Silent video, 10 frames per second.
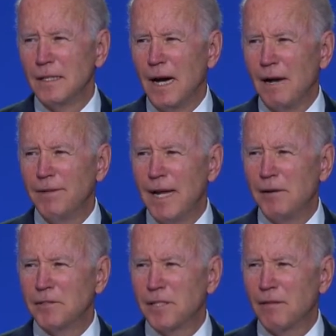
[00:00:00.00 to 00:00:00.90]
I've
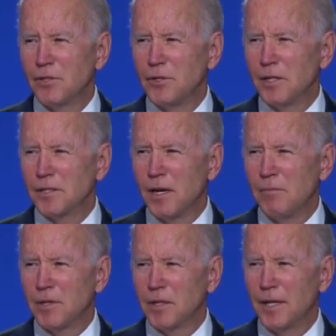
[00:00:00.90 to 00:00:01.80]
announced several U.S.
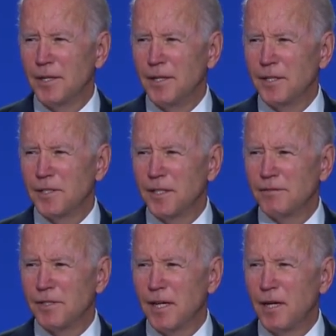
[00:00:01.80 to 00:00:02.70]
government-led
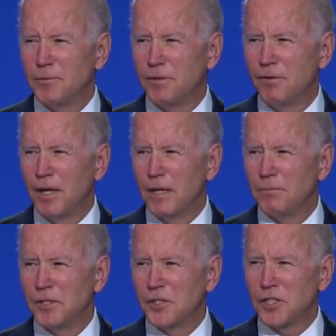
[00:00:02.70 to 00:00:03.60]
initiatives to help
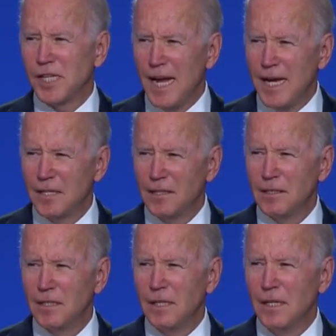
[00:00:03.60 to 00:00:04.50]
develop and
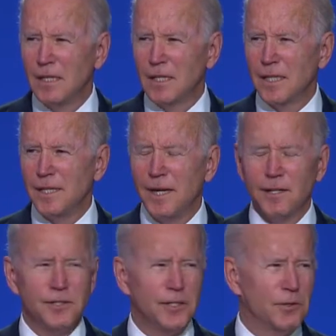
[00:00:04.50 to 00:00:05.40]
scale clean
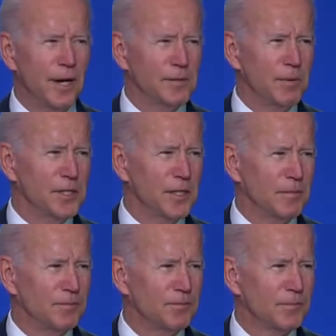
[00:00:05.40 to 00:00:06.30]
energy
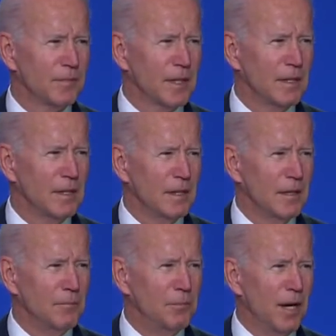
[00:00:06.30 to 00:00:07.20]
transmission.
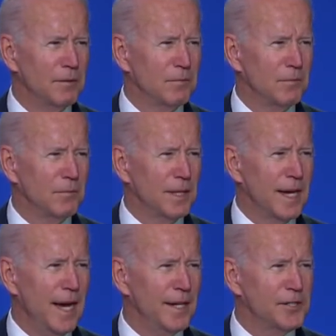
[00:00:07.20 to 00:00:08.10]
But we
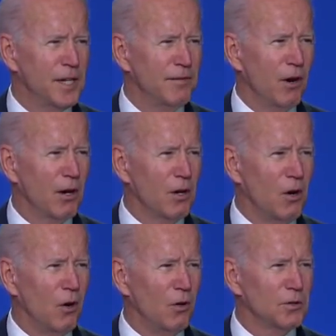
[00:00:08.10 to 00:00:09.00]
can't achieve our
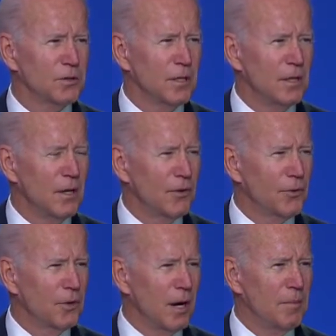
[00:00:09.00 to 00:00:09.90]
goals
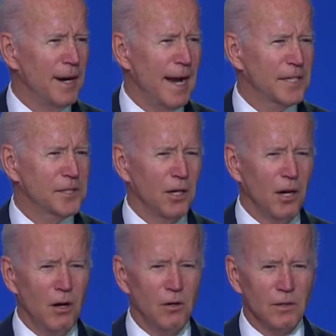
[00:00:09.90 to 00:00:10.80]
through government action
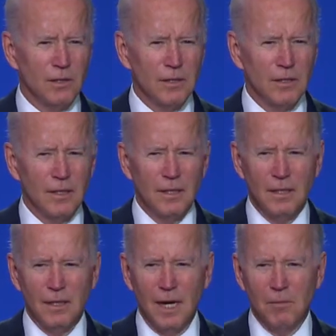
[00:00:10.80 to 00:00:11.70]
alone.
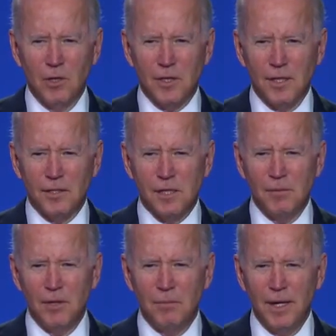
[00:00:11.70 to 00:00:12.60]
I'm looking at
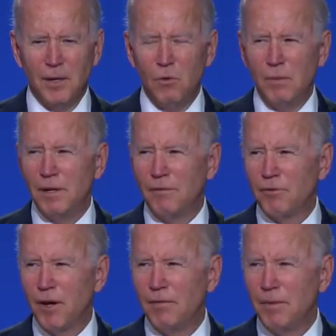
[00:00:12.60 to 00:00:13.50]
some of the men and women in
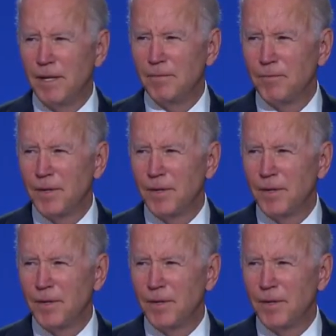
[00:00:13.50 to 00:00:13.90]
front of me